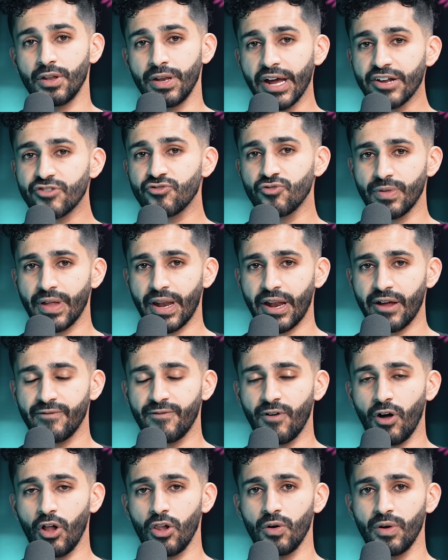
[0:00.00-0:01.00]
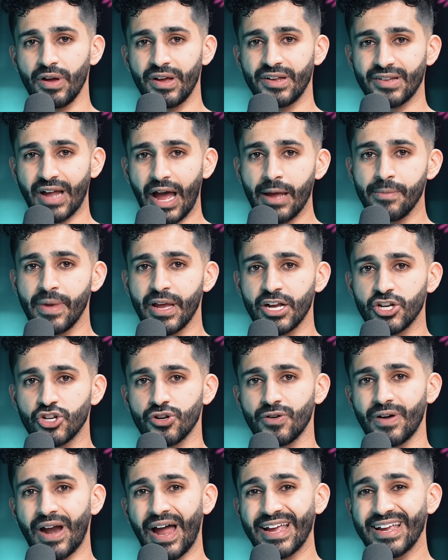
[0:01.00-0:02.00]
next rule that I follow is I make
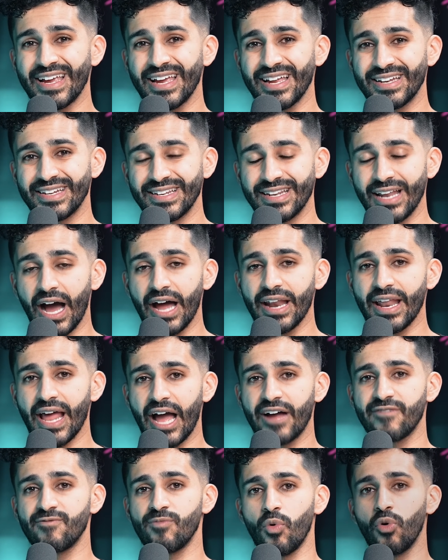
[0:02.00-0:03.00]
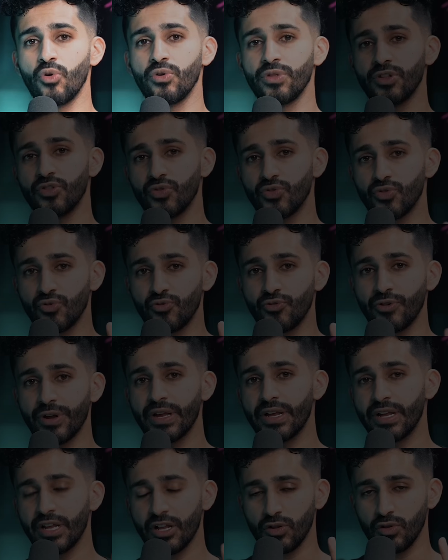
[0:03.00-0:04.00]
sure I cannot have more than
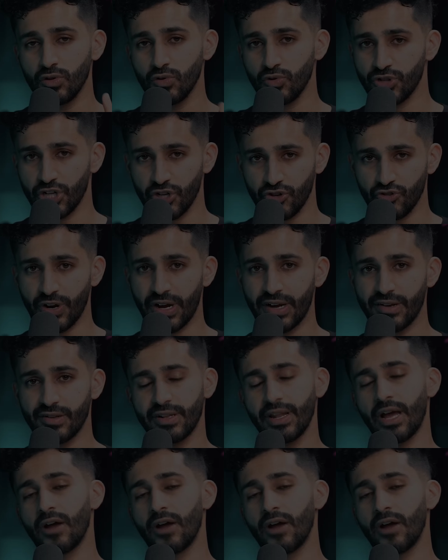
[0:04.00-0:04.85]
3 losing trades.